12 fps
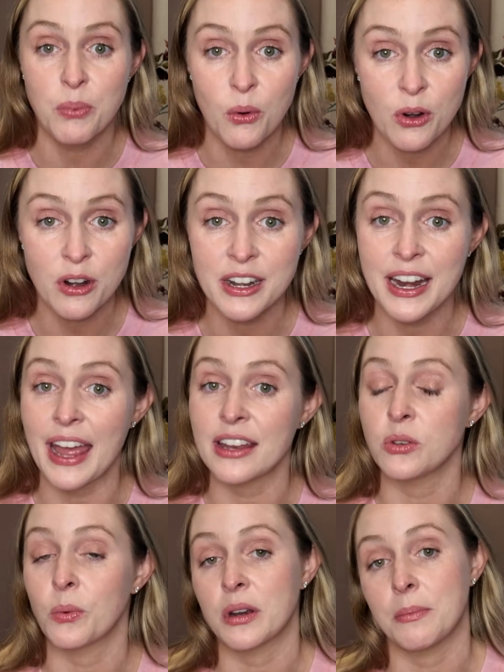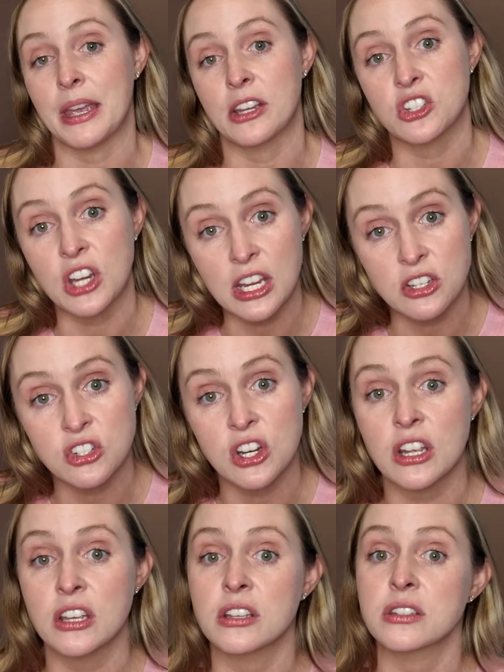board and you want to make
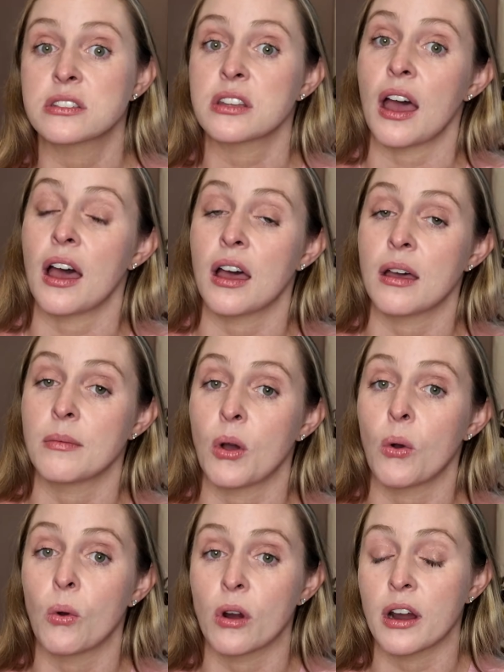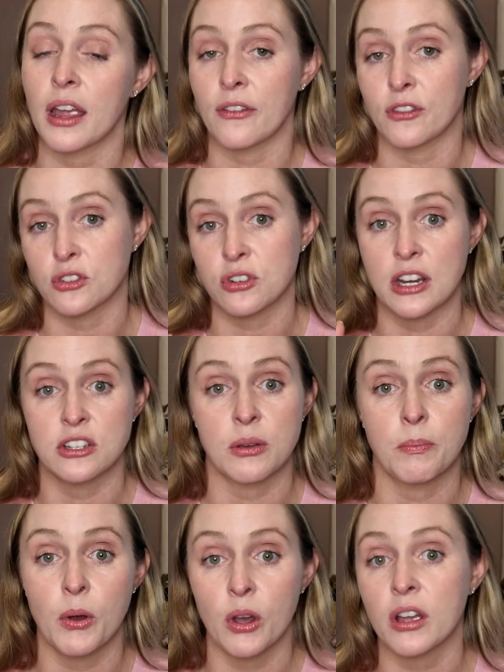changes, or if you're trying to
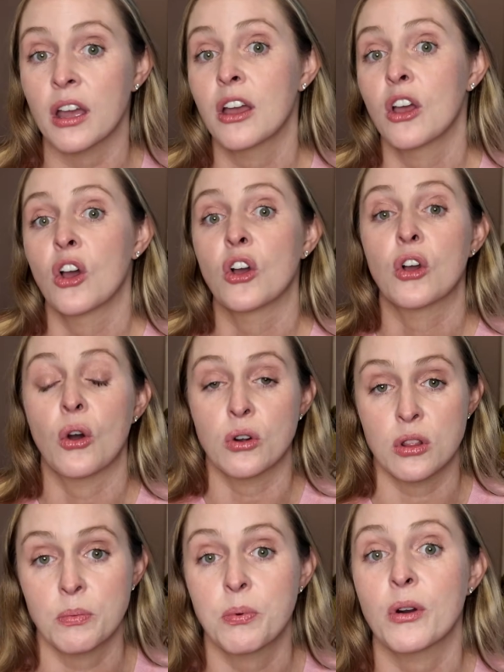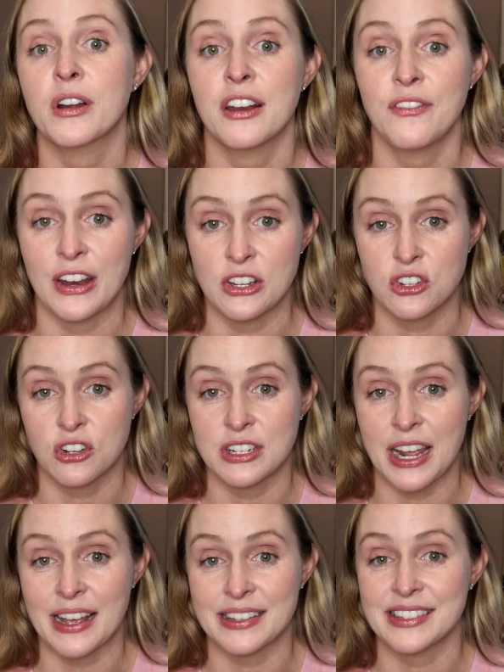book, go to the Port Adventure
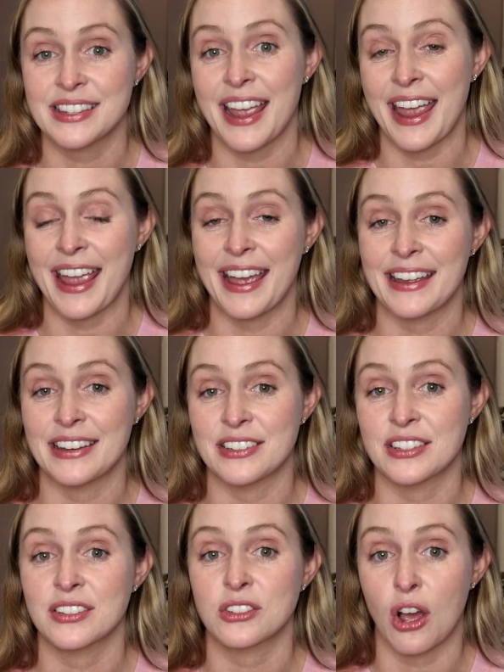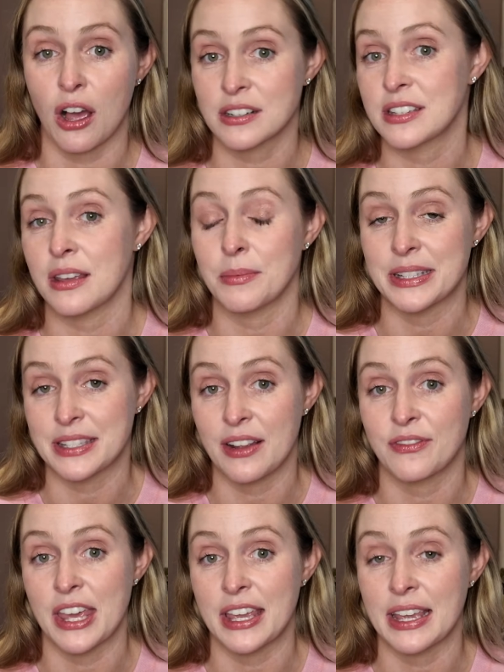desk and talk to them and see
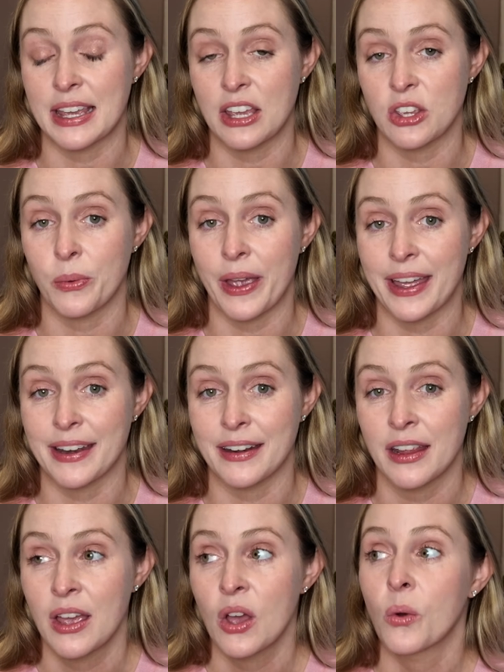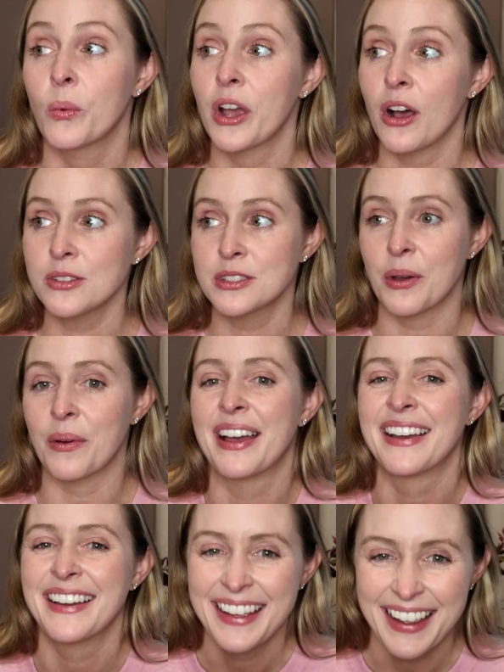if they can get you in. We also
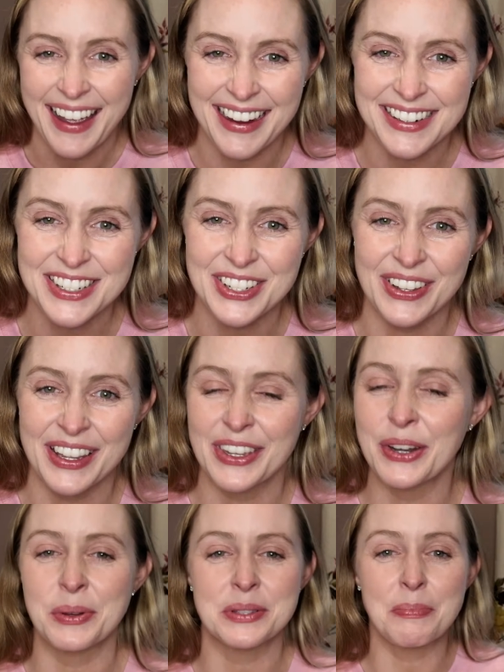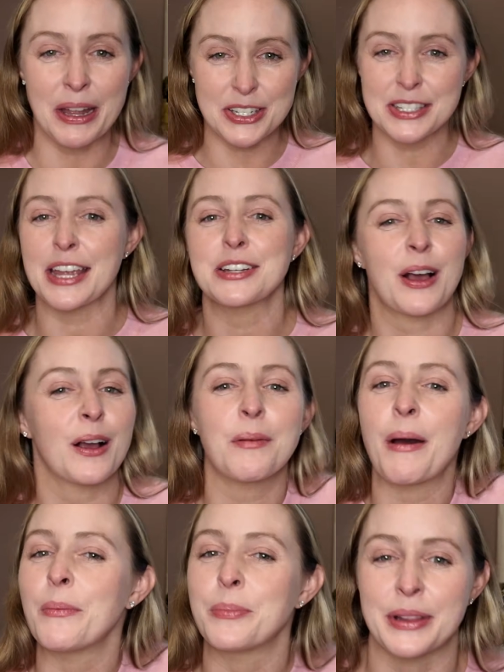actually, you know, as much as I talk
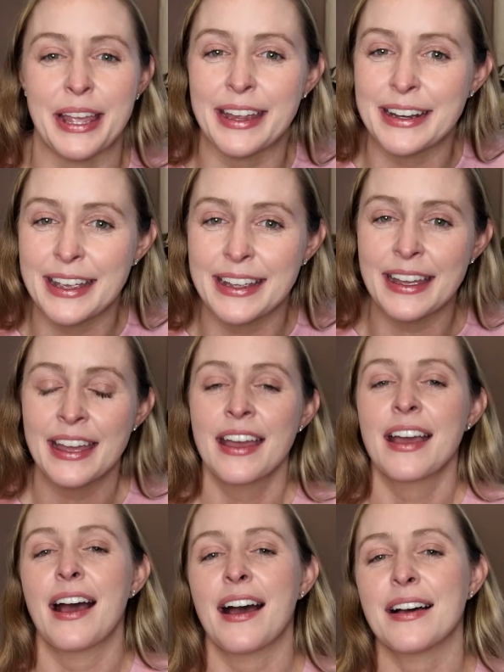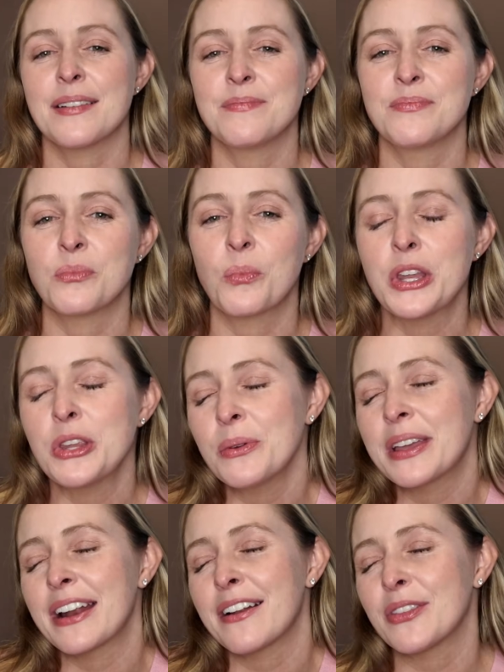about planning, when you
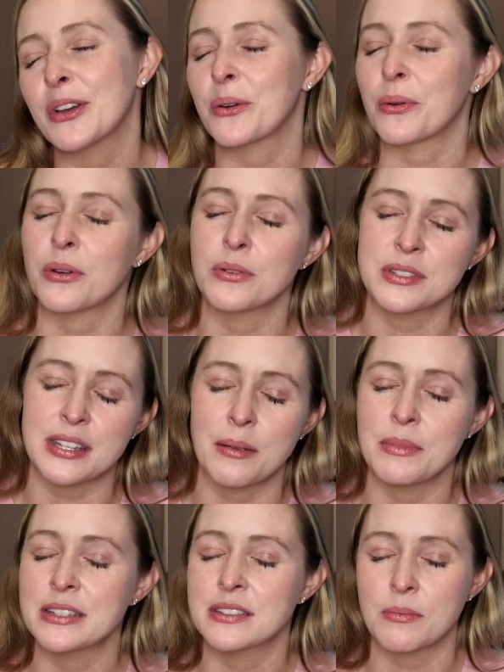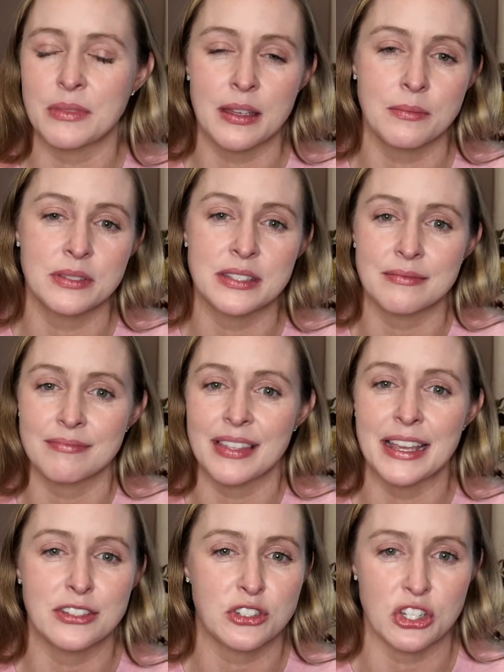get on the cruise, I mean, sometimes
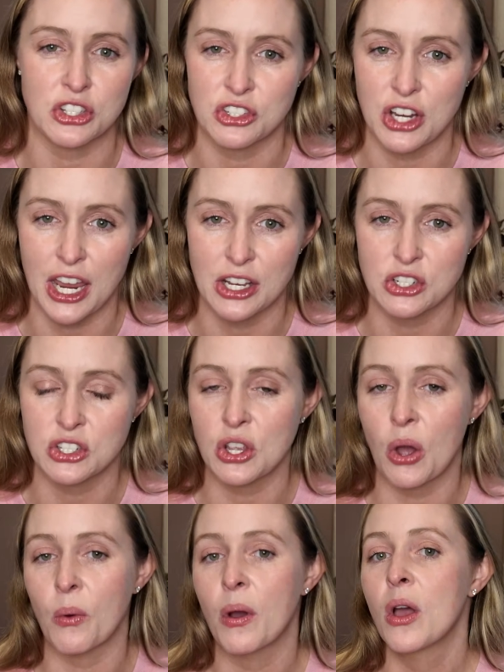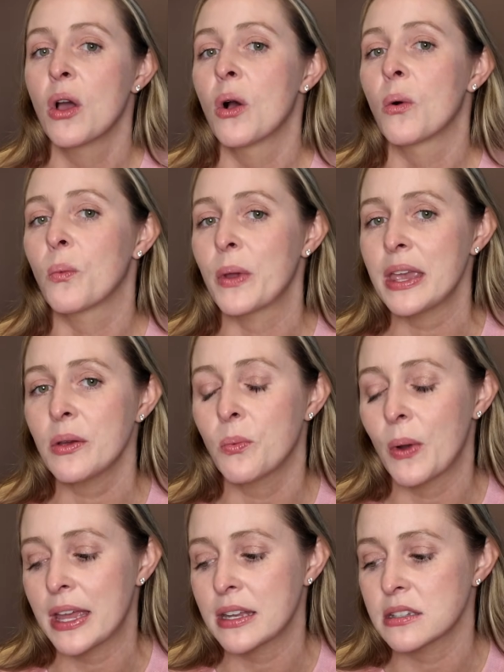things just change. So we
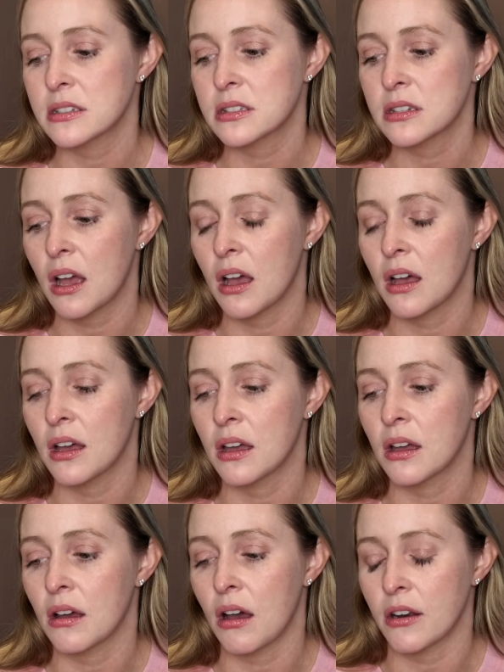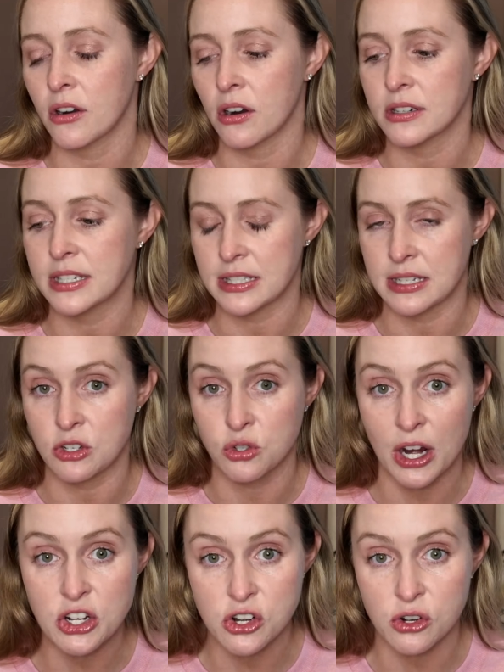went on our Disney
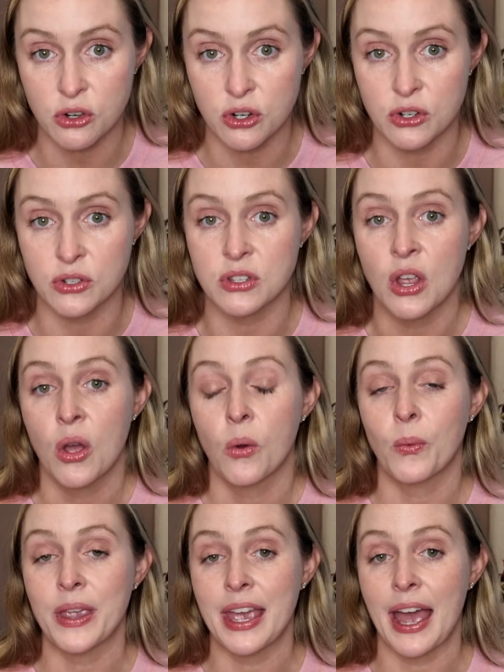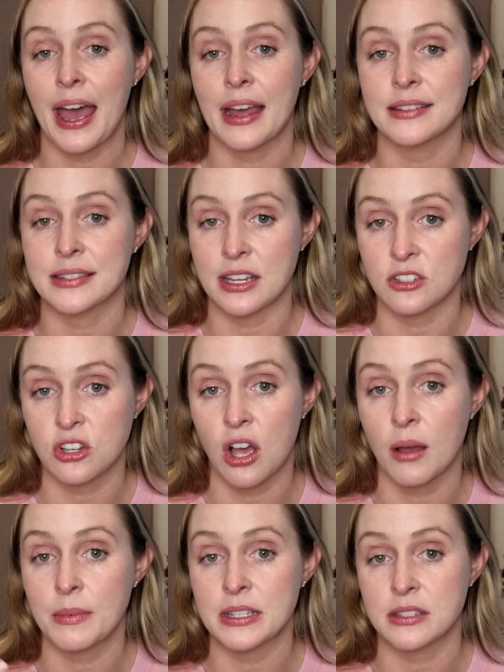Treasure Cruise, we had St.
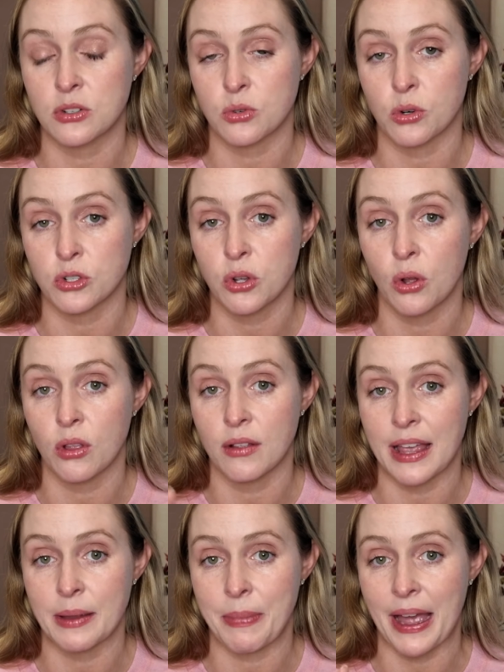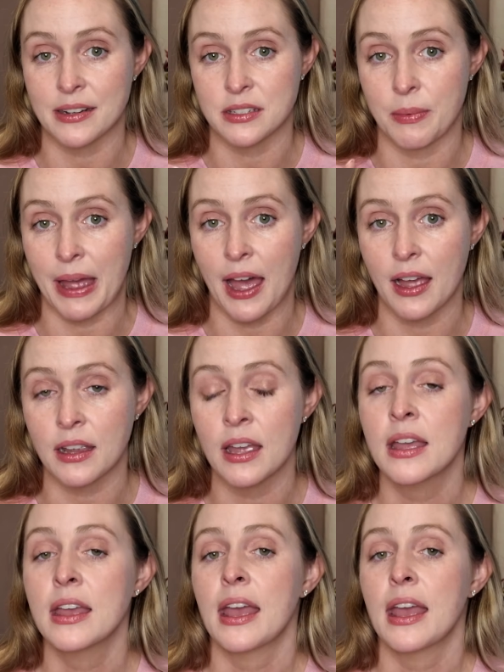Thomas and Tortola like back to back.